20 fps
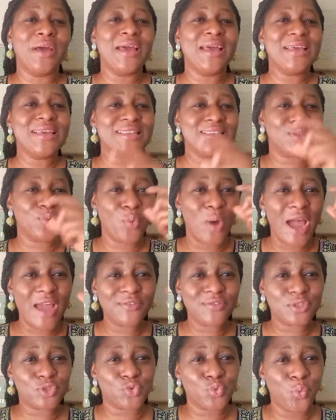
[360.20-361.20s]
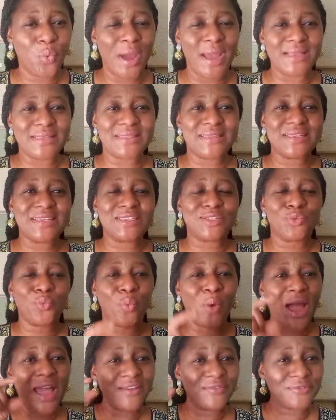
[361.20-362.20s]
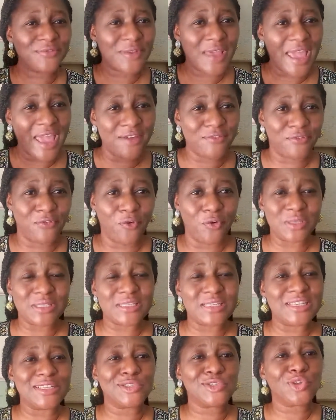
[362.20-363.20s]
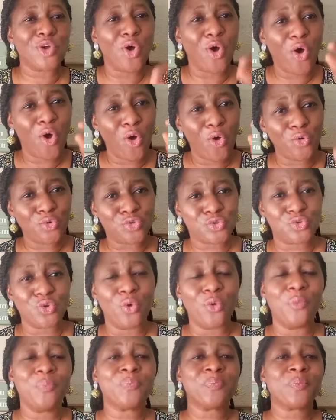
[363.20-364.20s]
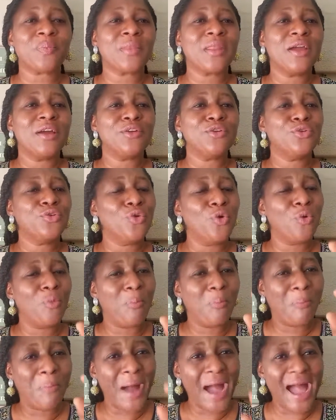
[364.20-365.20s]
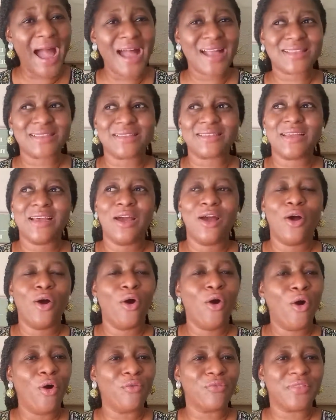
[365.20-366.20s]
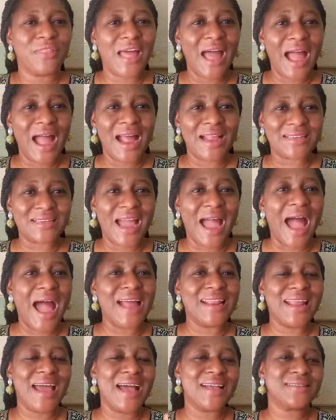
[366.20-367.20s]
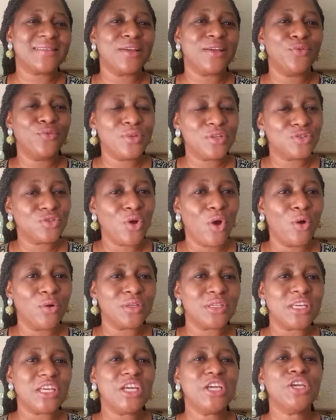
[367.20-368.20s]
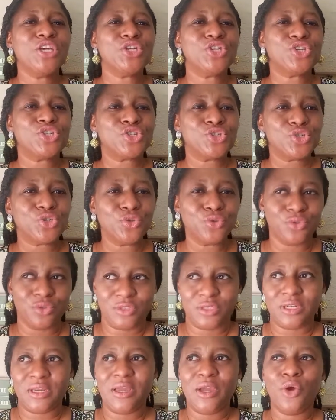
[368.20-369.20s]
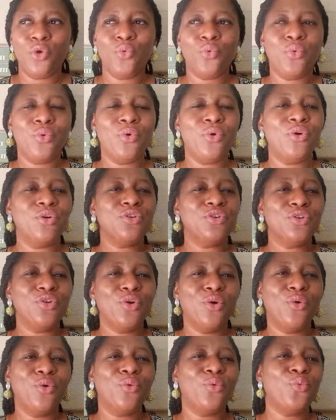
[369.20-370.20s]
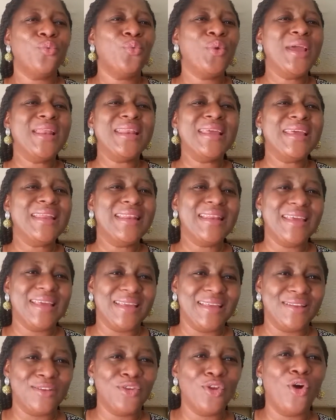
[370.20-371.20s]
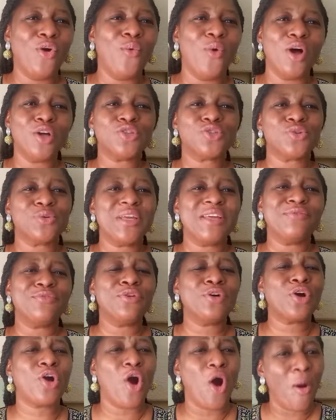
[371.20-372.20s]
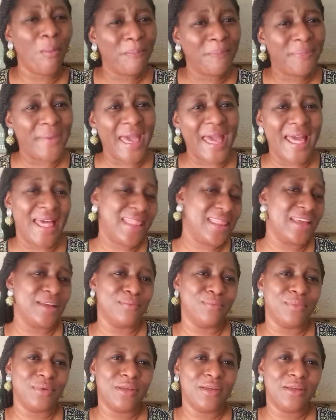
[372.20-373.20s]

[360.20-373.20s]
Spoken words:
his wife's sweat, his wife's effort is also, part of that, and as a result, he should, willingly, no one should even compel him